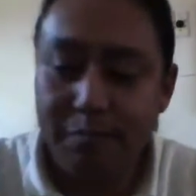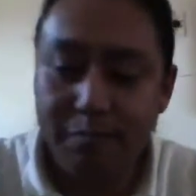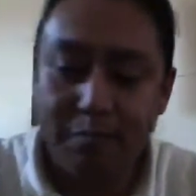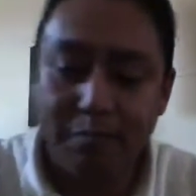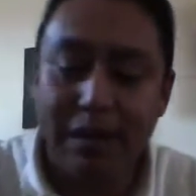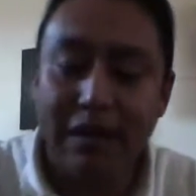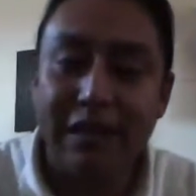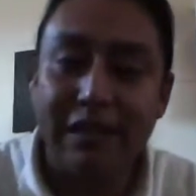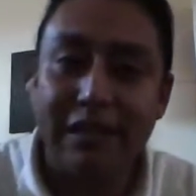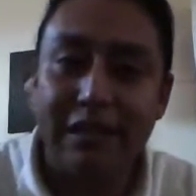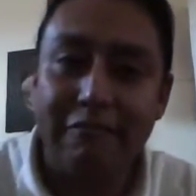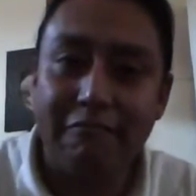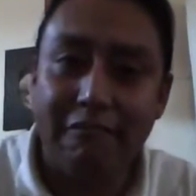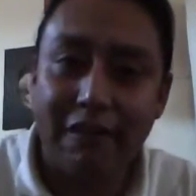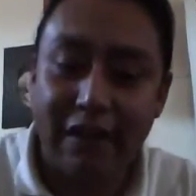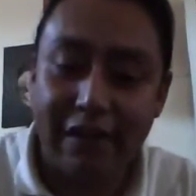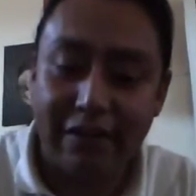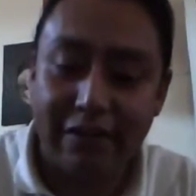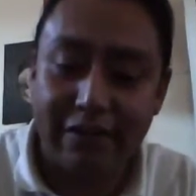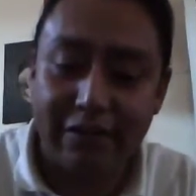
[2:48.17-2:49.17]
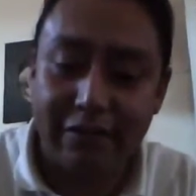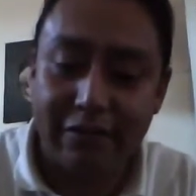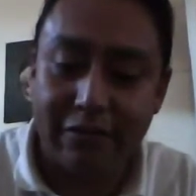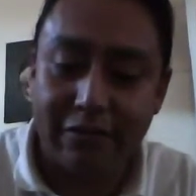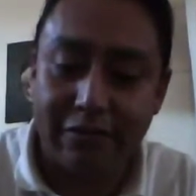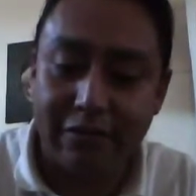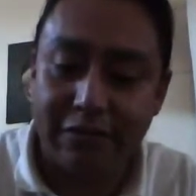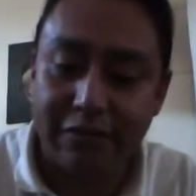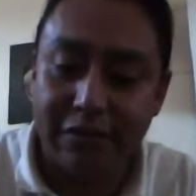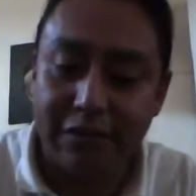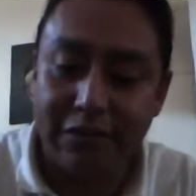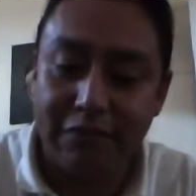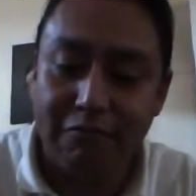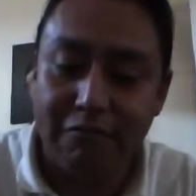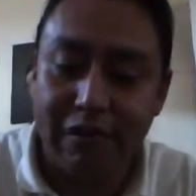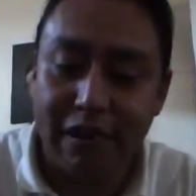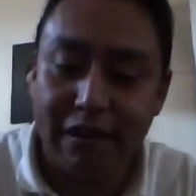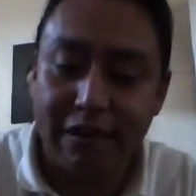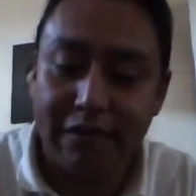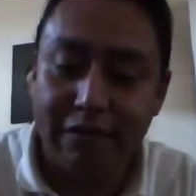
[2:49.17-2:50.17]
baling wire or steel
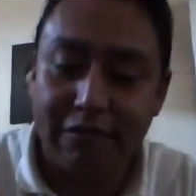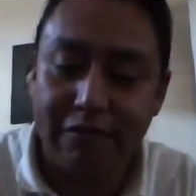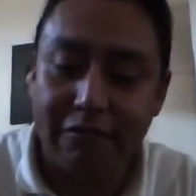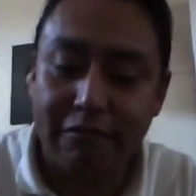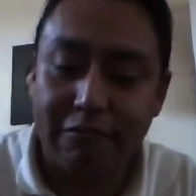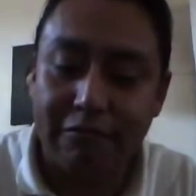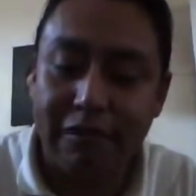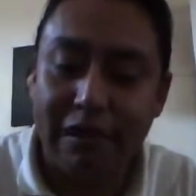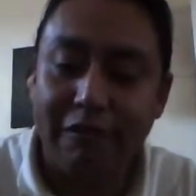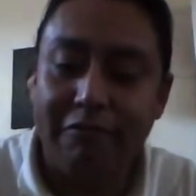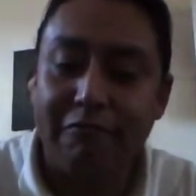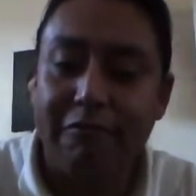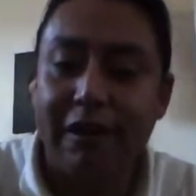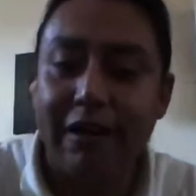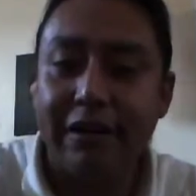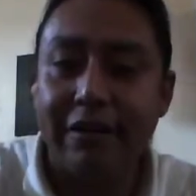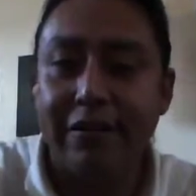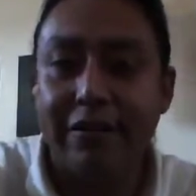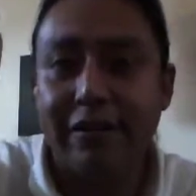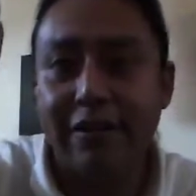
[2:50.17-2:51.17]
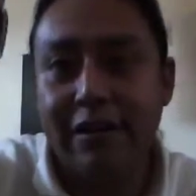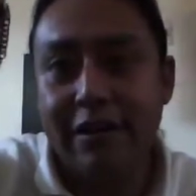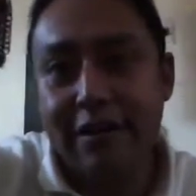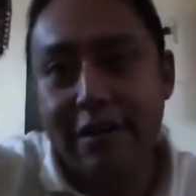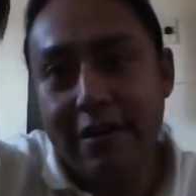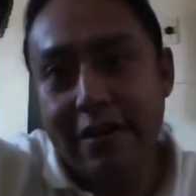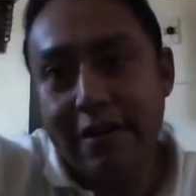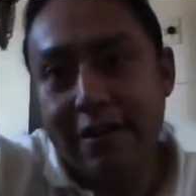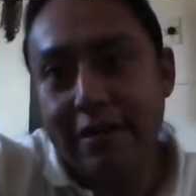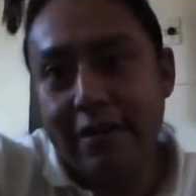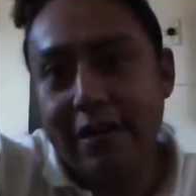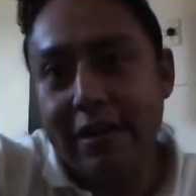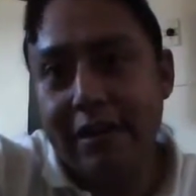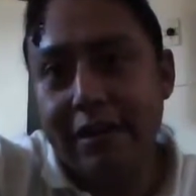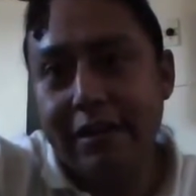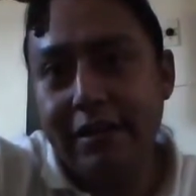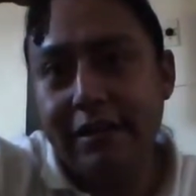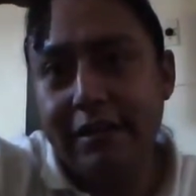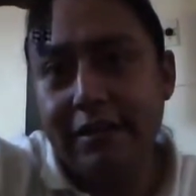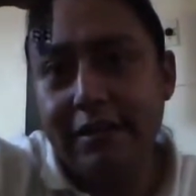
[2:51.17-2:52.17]
wire, round wire, that
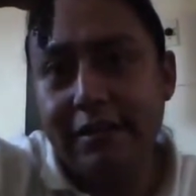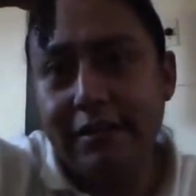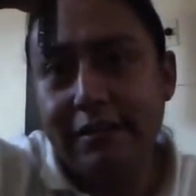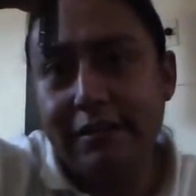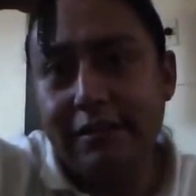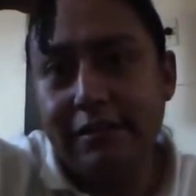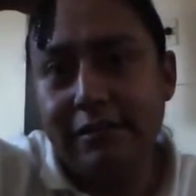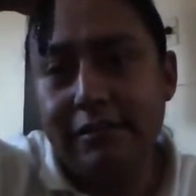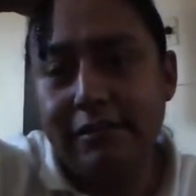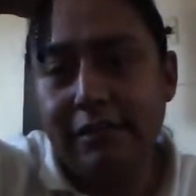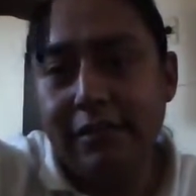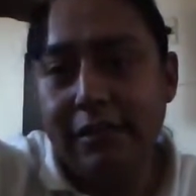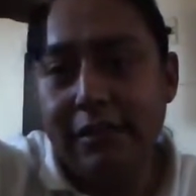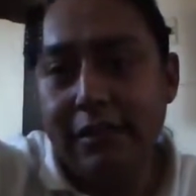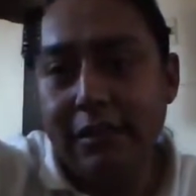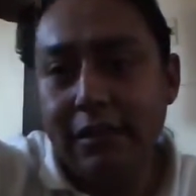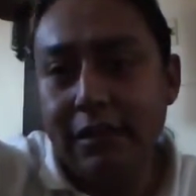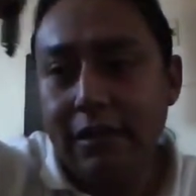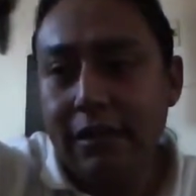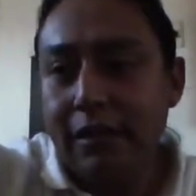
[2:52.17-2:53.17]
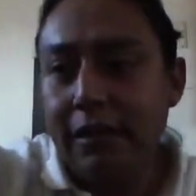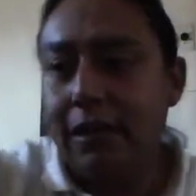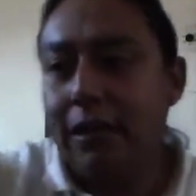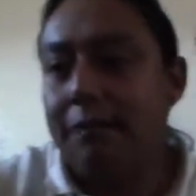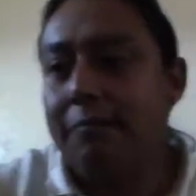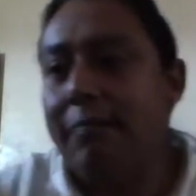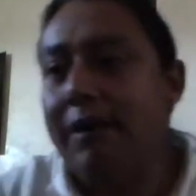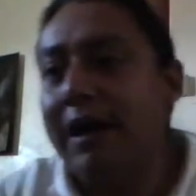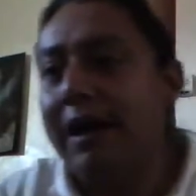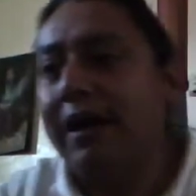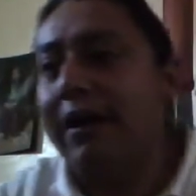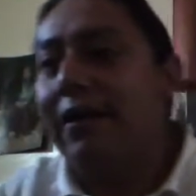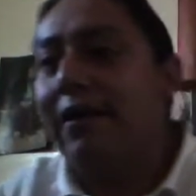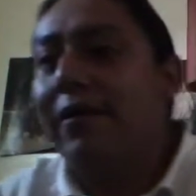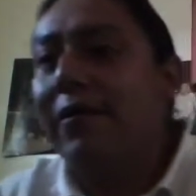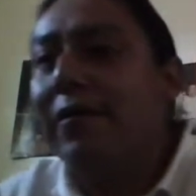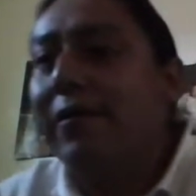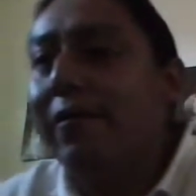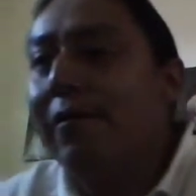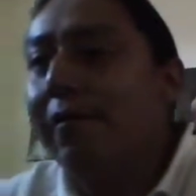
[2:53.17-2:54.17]
is
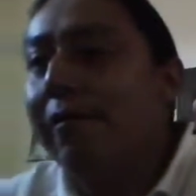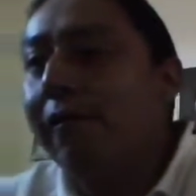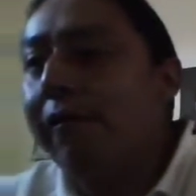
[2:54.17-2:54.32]
about